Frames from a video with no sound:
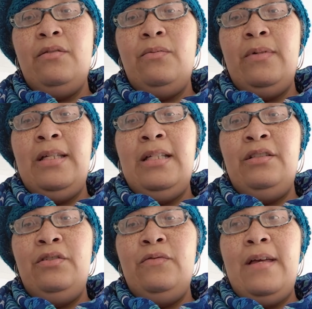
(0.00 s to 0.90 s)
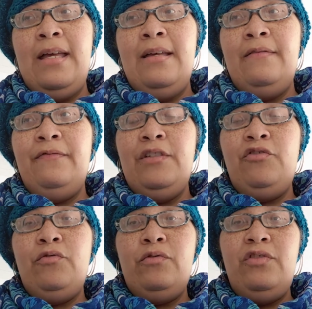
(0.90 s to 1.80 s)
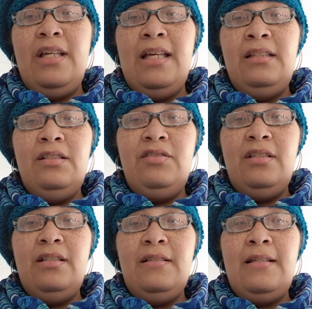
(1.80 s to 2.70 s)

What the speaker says: when you have visual challenges.